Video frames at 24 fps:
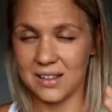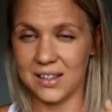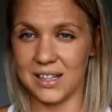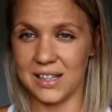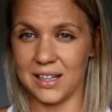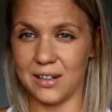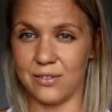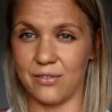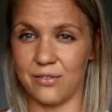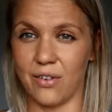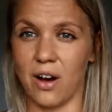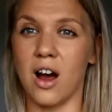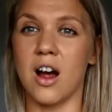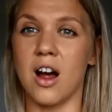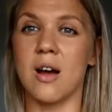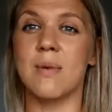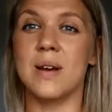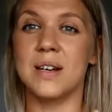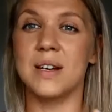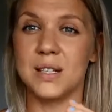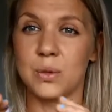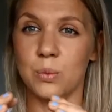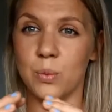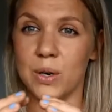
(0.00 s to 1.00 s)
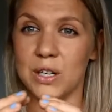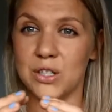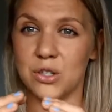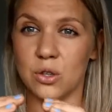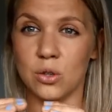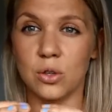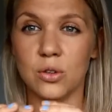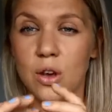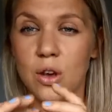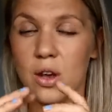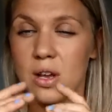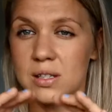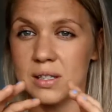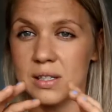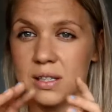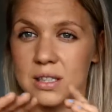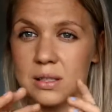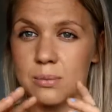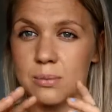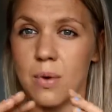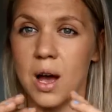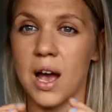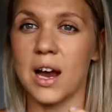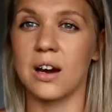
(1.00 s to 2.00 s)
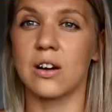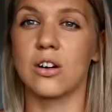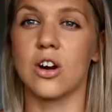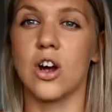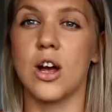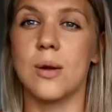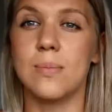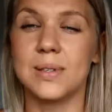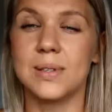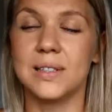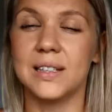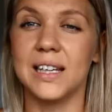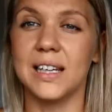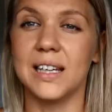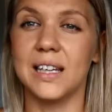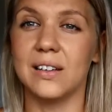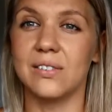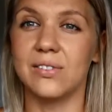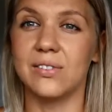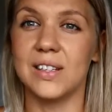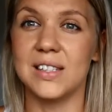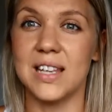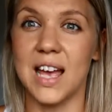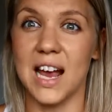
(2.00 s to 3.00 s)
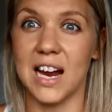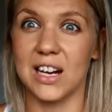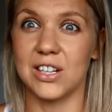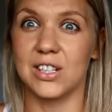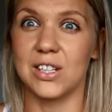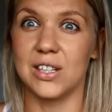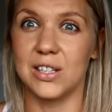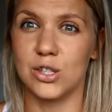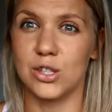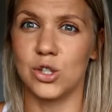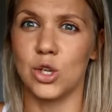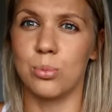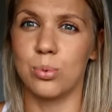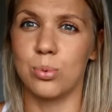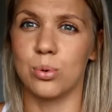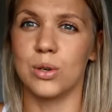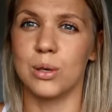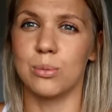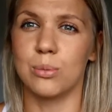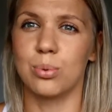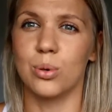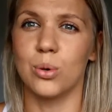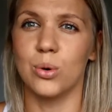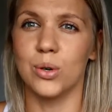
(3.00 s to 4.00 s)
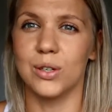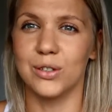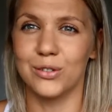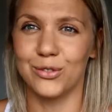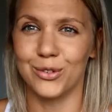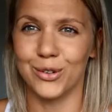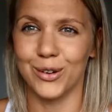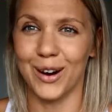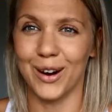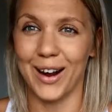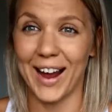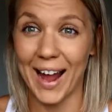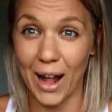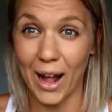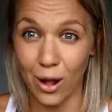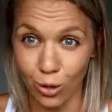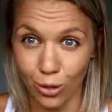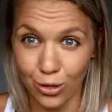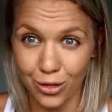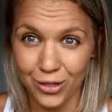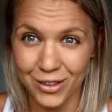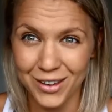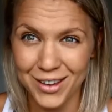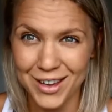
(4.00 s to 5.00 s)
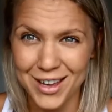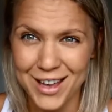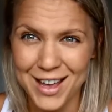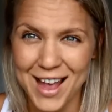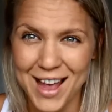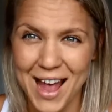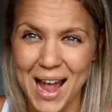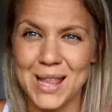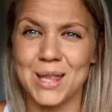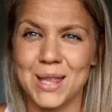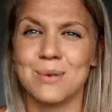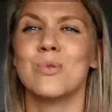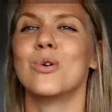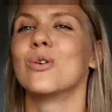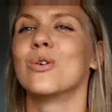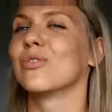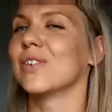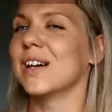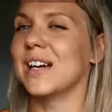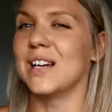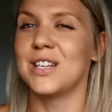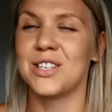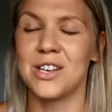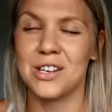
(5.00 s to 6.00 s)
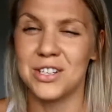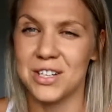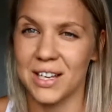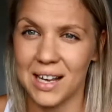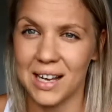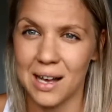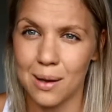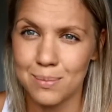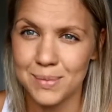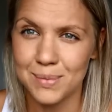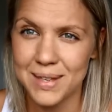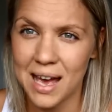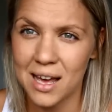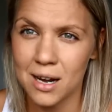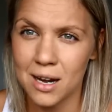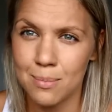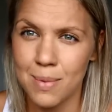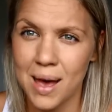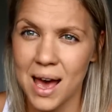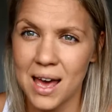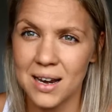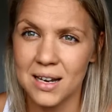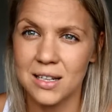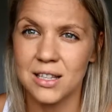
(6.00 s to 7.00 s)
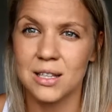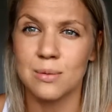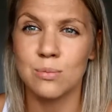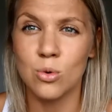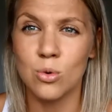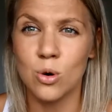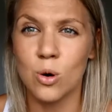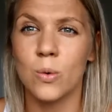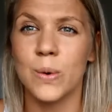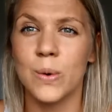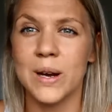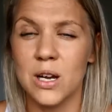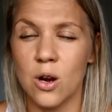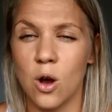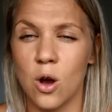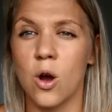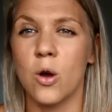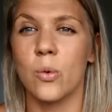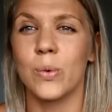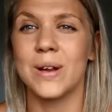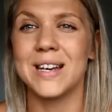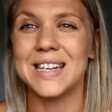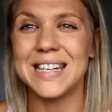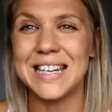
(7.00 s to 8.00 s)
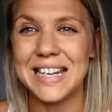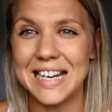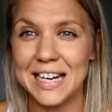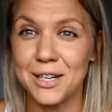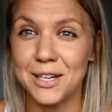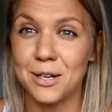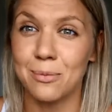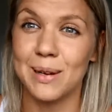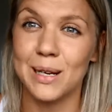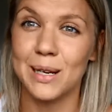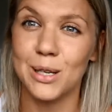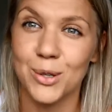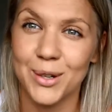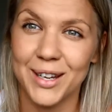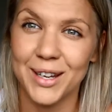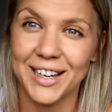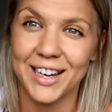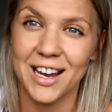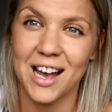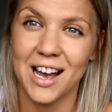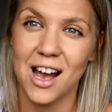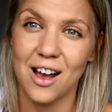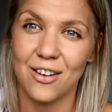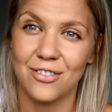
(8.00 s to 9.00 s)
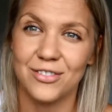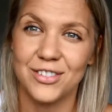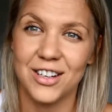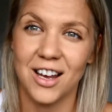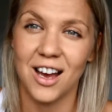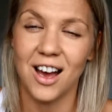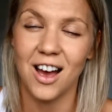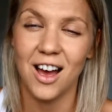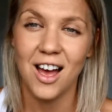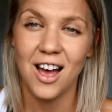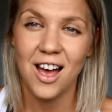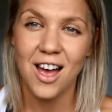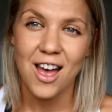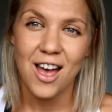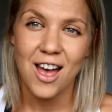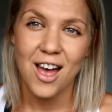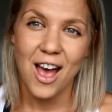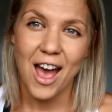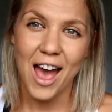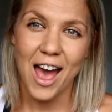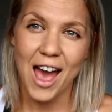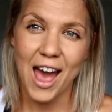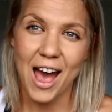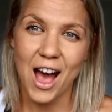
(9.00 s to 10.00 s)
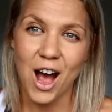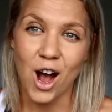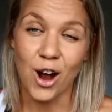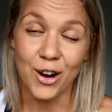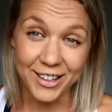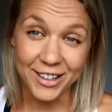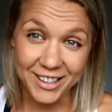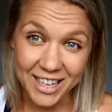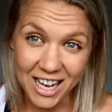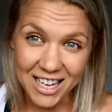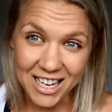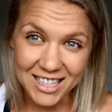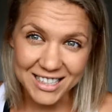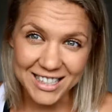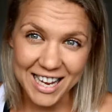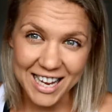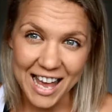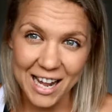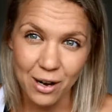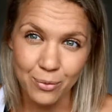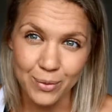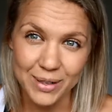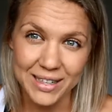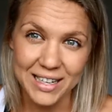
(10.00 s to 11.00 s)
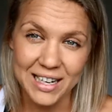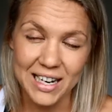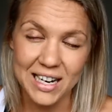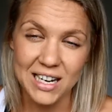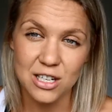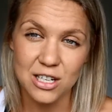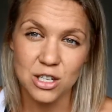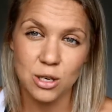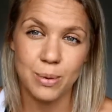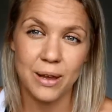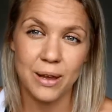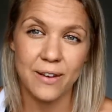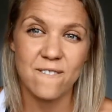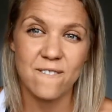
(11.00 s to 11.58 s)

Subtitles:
environment in which all those little microbes live, is actually super important for our health. And the more research that comes out about it, the more we know we need to be looking after our gut, and we need to be